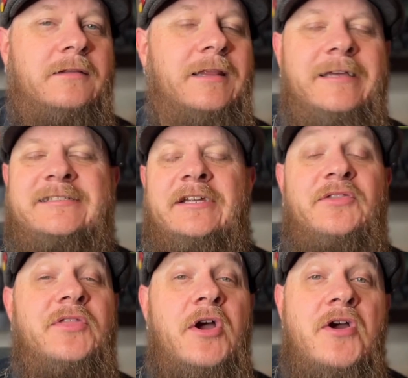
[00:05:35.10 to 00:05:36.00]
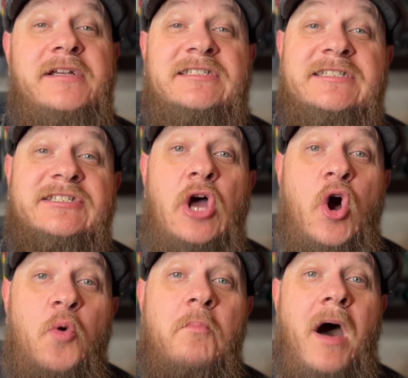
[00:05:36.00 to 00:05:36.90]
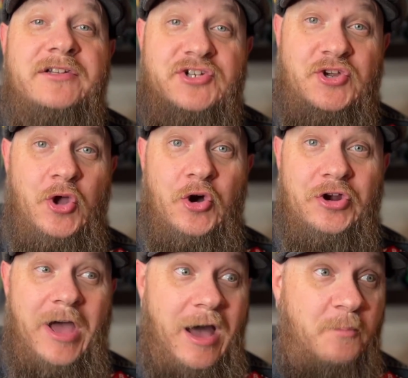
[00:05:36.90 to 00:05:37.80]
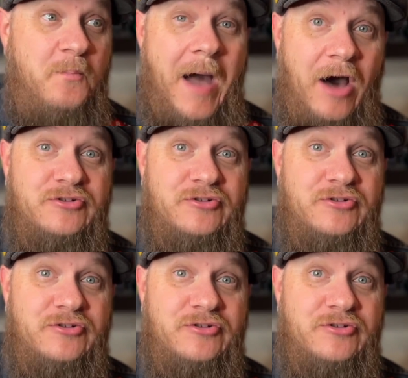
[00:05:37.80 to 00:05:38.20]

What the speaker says: Listen, there is so much good about